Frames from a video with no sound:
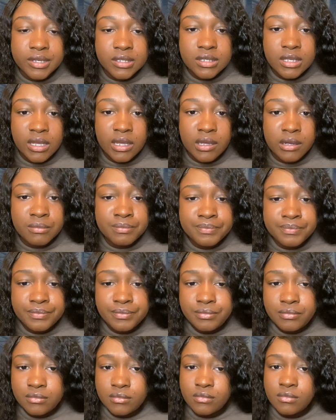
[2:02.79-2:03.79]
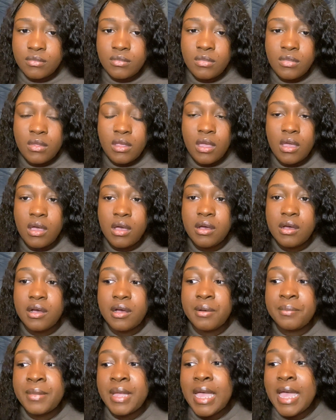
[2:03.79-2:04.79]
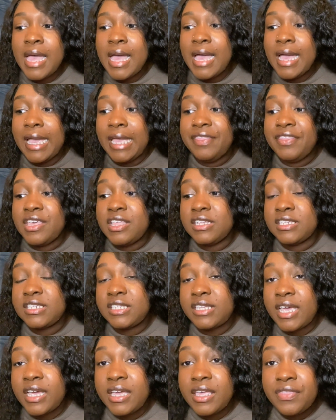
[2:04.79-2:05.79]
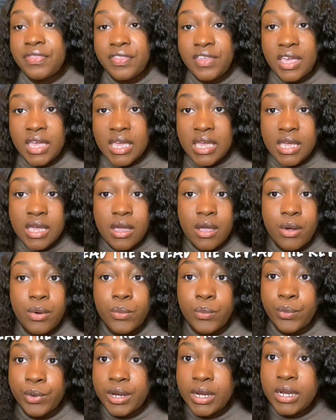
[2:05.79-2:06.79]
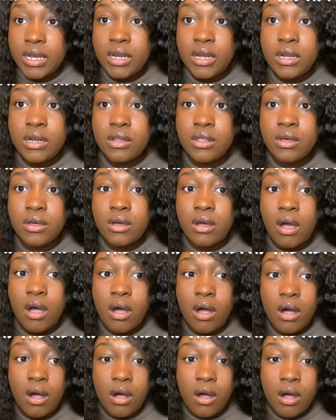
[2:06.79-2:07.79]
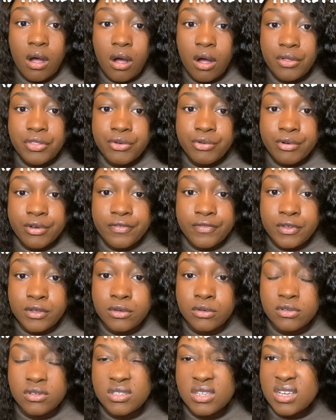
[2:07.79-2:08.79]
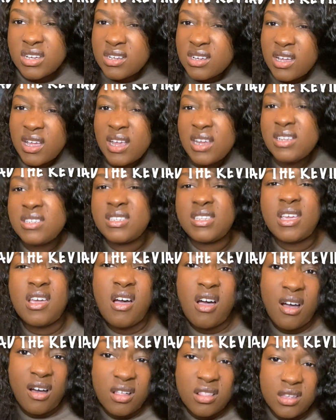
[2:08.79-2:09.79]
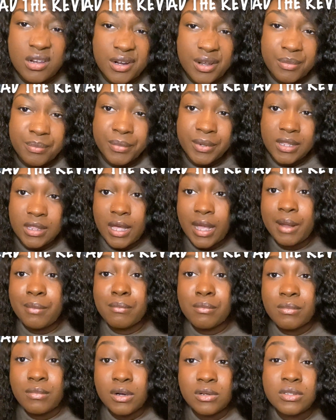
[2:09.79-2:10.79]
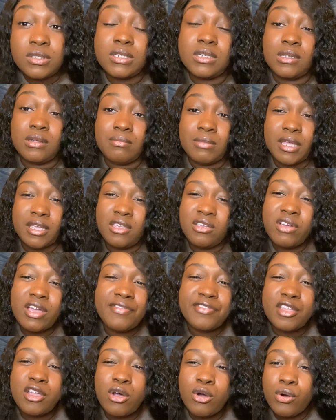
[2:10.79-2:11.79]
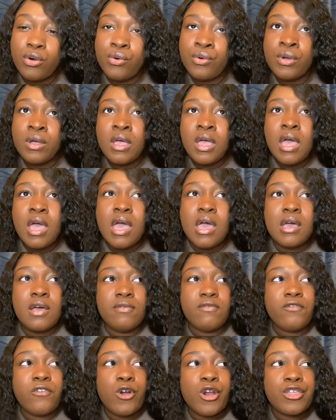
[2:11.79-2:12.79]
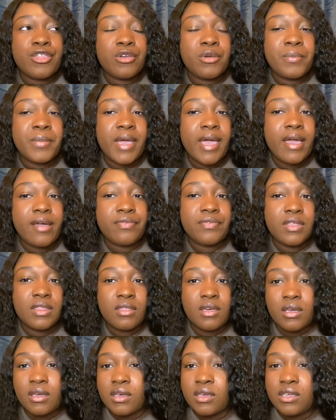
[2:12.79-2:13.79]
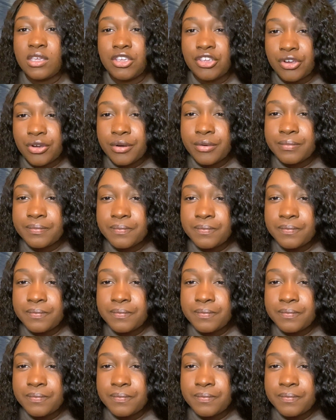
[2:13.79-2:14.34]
scam. And then a second thing, read all the reviews. I say all of them, but like most of them. Like, you don't have to go farther back than like a year,